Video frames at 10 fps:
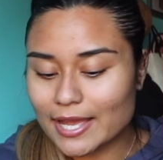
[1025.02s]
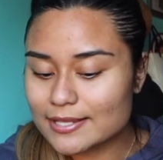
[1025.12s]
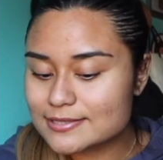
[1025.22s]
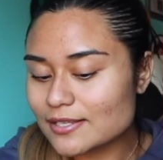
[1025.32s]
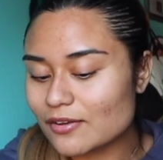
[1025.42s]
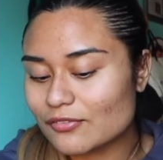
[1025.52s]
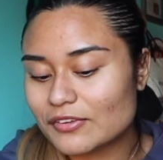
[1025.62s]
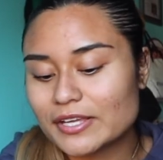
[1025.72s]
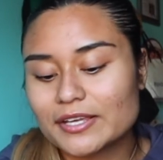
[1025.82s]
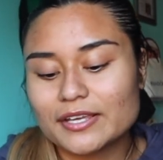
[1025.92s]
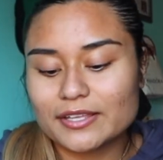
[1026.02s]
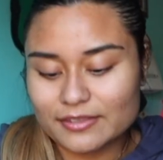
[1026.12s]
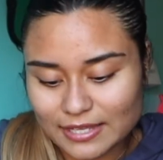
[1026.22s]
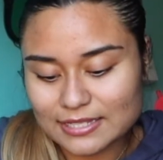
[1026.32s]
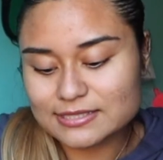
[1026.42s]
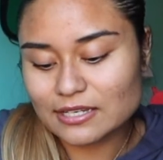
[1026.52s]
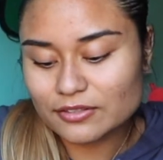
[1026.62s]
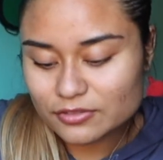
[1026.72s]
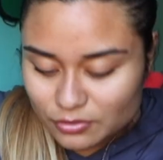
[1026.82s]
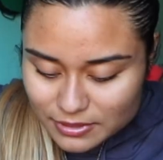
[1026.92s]
at stuff, that's how
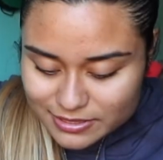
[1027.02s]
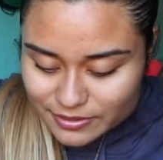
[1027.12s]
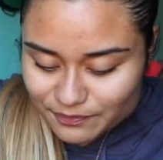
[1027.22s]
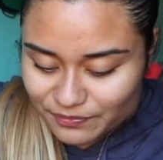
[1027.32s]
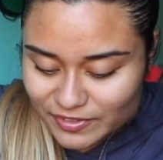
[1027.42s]
you do it.